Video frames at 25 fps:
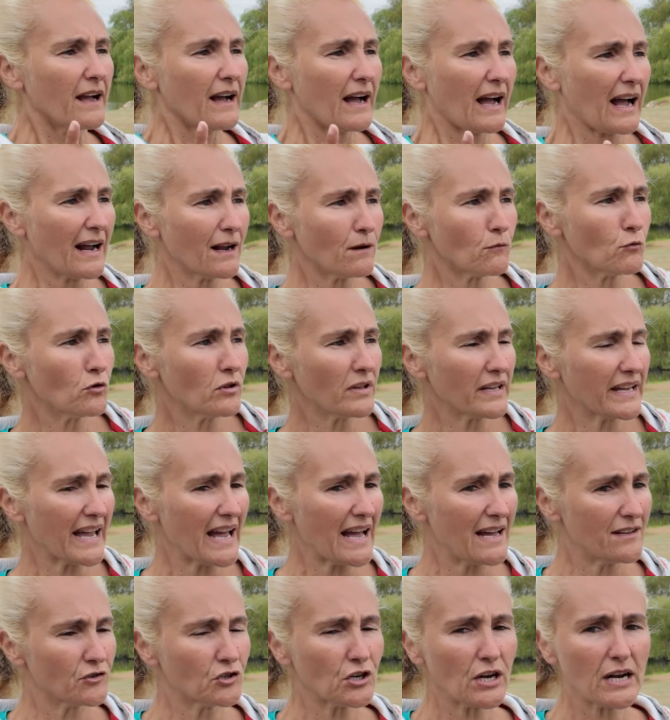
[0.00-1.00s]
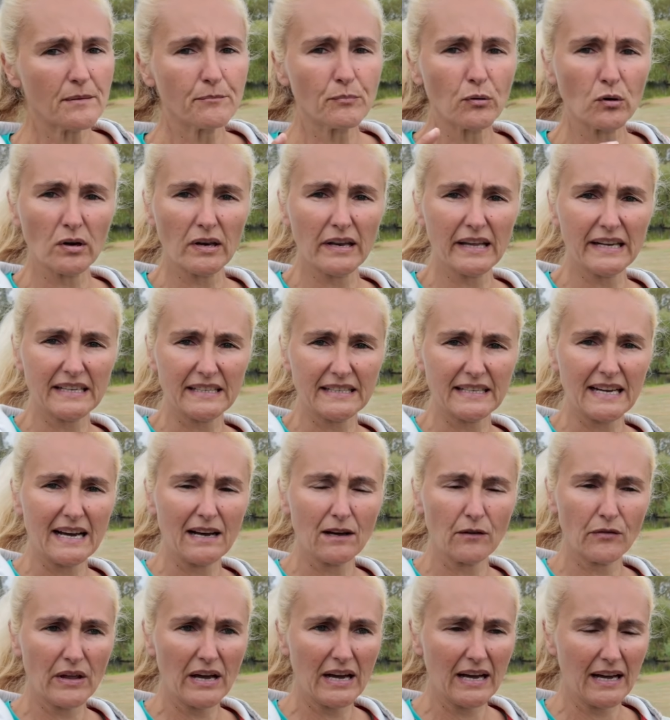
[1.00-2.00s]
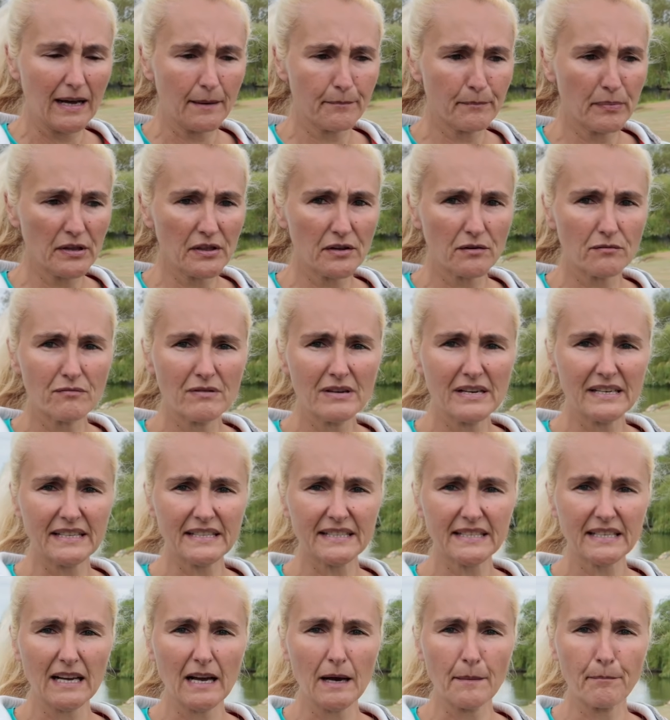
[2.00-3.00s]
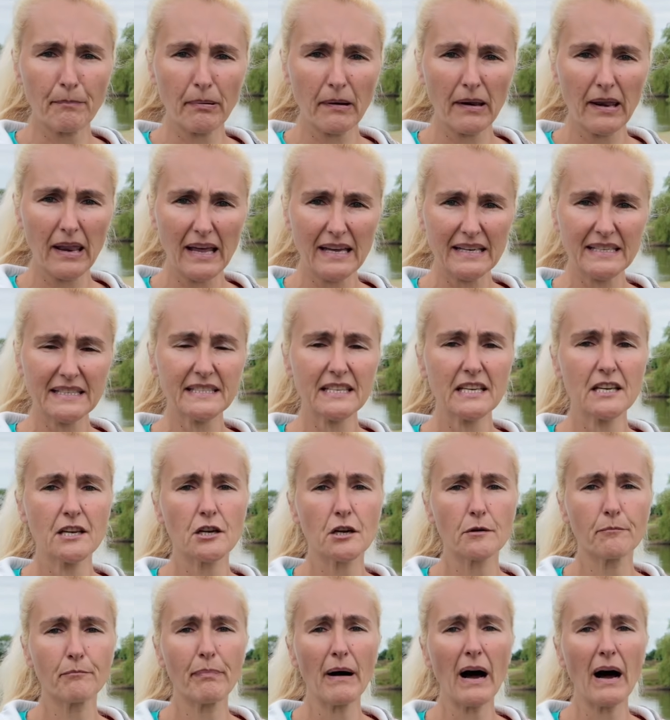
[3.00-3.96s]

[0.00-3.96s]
I will again try and put a link down there, but there is a place that you can